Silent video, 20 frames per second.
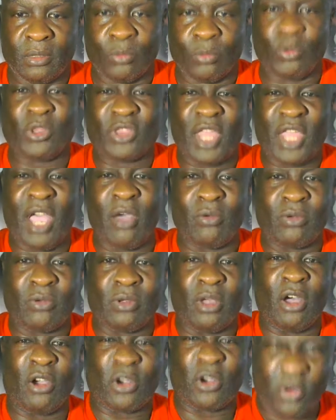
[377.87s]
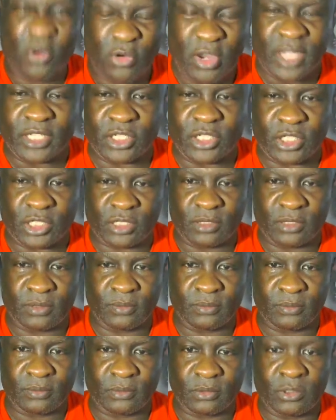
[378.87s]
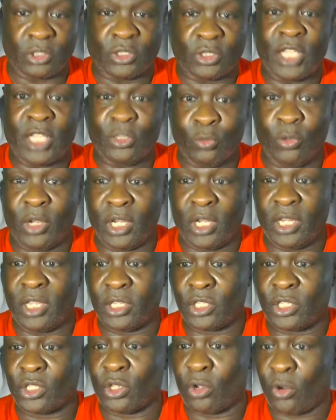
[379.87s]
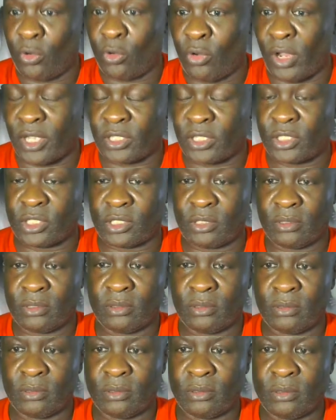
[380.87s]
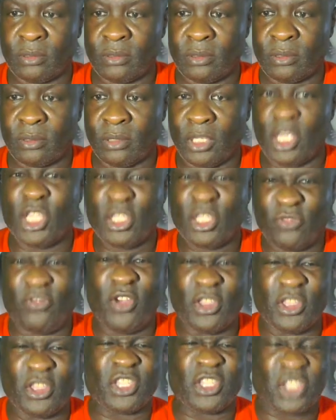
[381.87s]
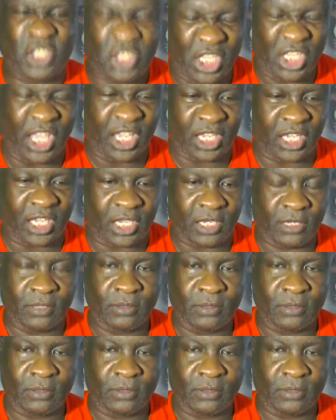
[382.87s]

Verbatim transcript: without a crutch, because that's what it is, a crutch. It's for the sick.